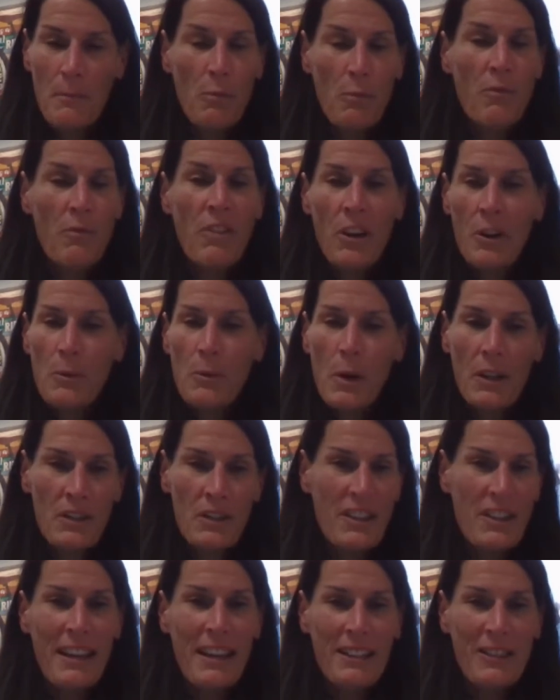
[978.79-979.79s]
very well
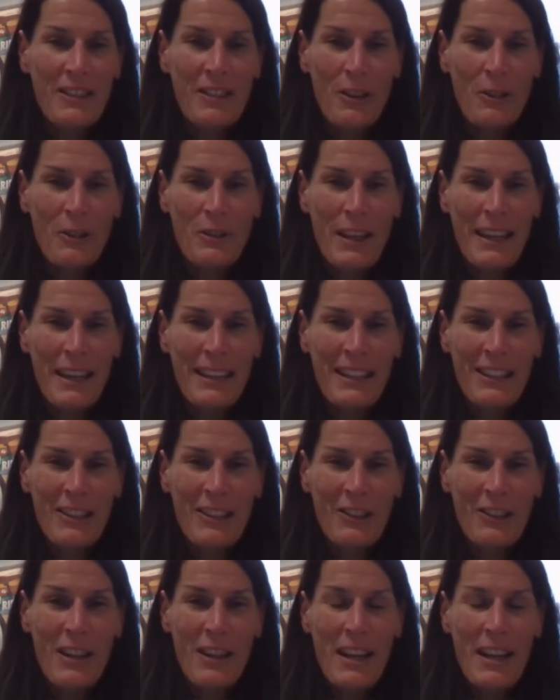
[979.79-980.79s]
said. So thank
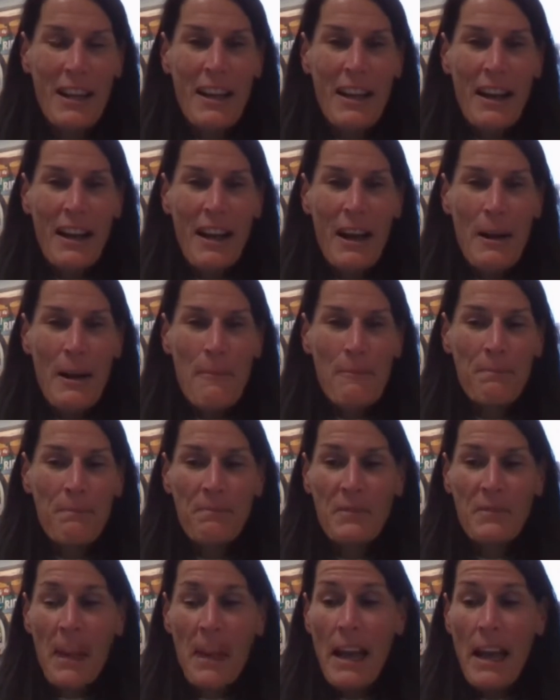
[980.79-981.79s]
you.
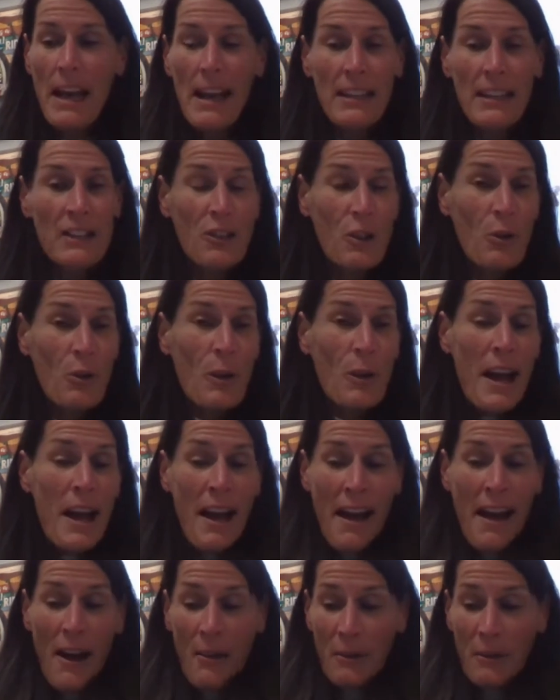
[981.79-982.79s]
Yeah. So
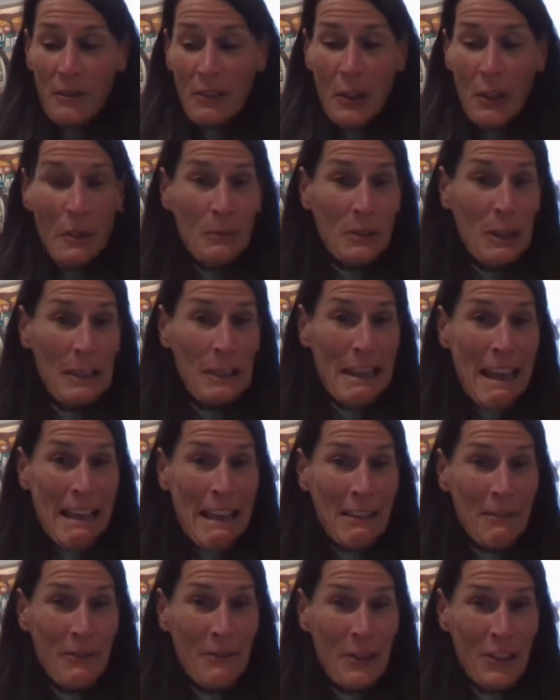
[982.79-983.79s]
we've come to the
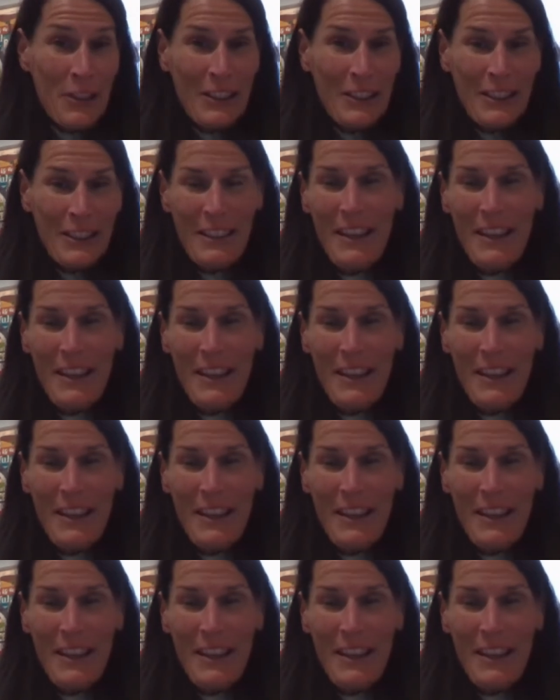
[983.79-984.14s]
end of our